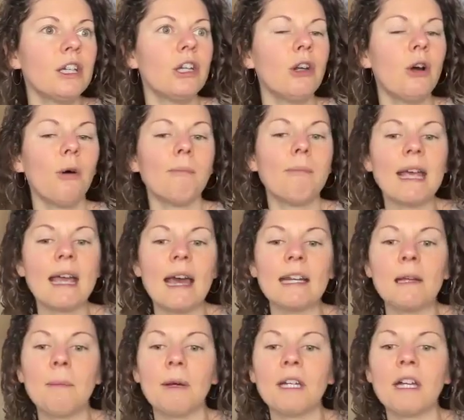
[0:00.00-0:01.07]
make
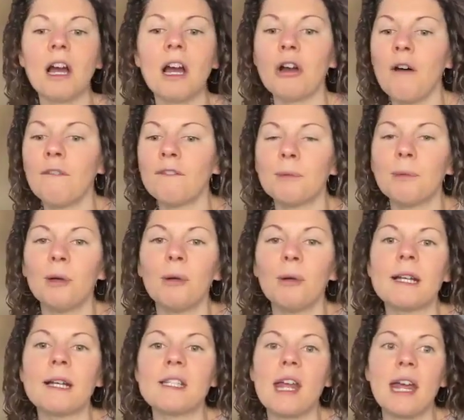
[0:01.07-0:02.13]
anybody uncomfortable
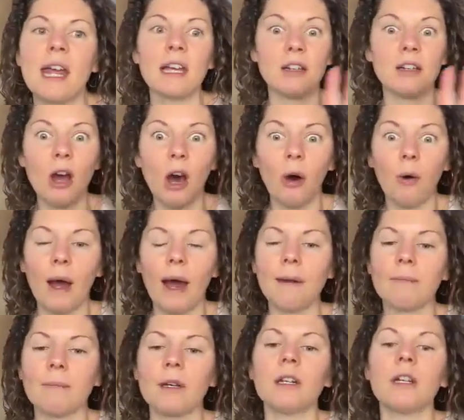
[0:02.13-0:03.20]
by saying, no,
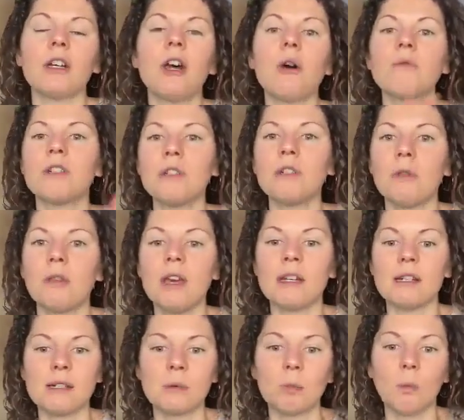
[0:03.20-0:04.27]
I'm going to go do
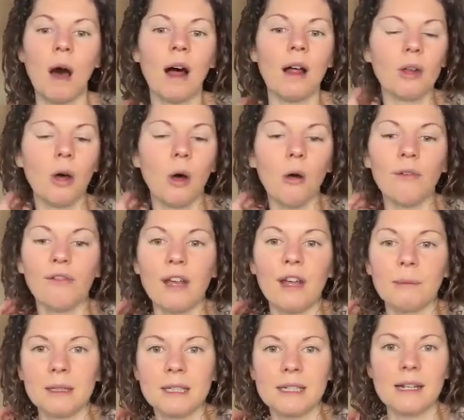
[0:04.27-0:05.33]
this while the whole
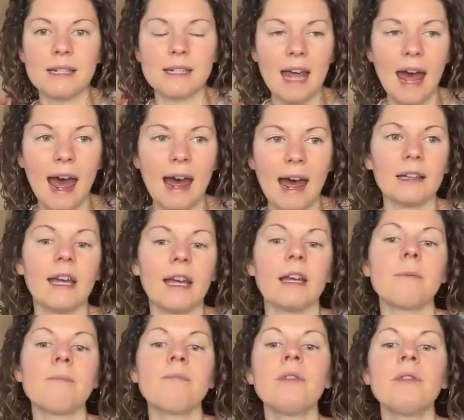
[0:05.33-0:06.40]
family does that.
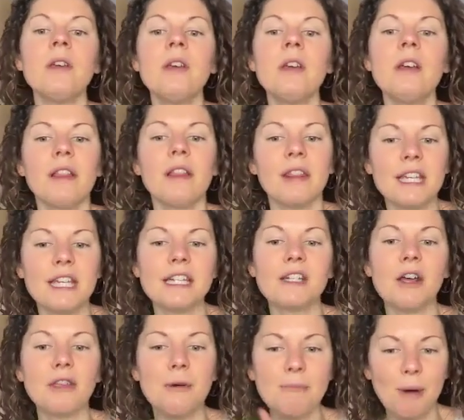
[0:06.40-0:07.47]
Like,
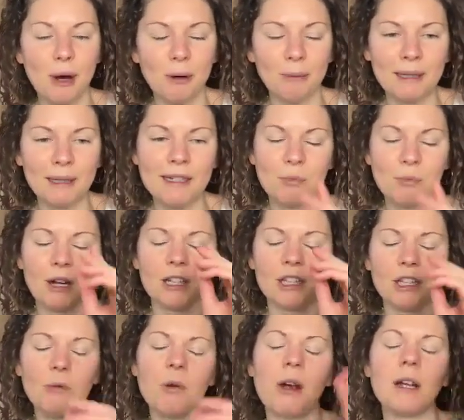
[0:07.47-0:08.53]
these are the moments where
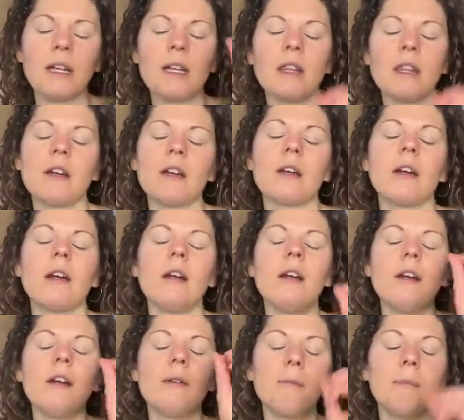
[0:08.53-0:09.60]
you are either
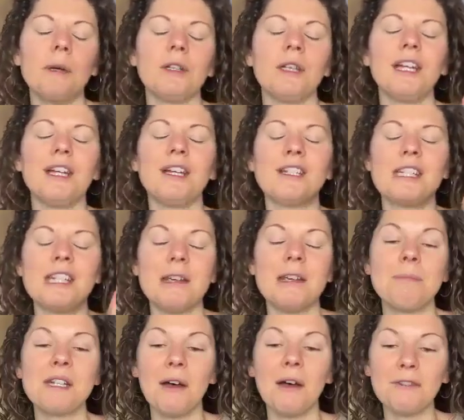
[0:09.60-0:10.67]
building
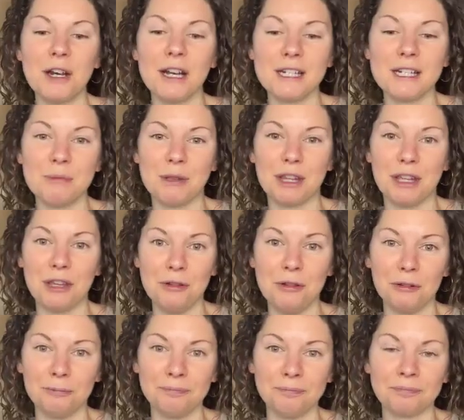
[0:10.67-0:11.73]
deep self trust with
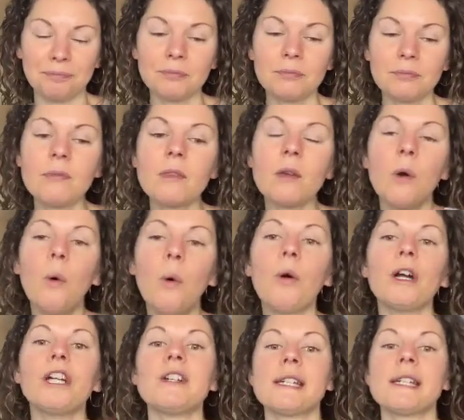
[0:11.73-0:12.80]
you
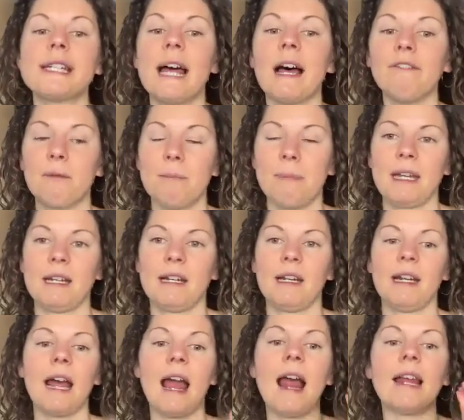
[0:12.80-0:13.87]
or you're self
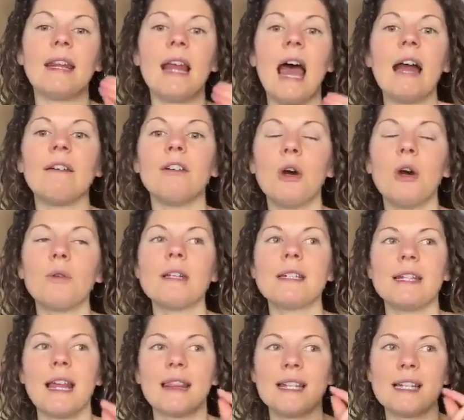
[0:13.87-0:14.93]
abandoning. And I
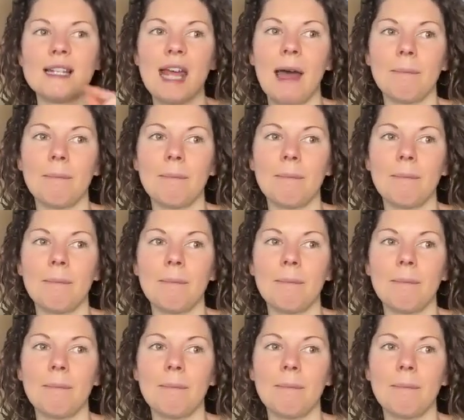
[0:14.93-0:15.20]
notice that this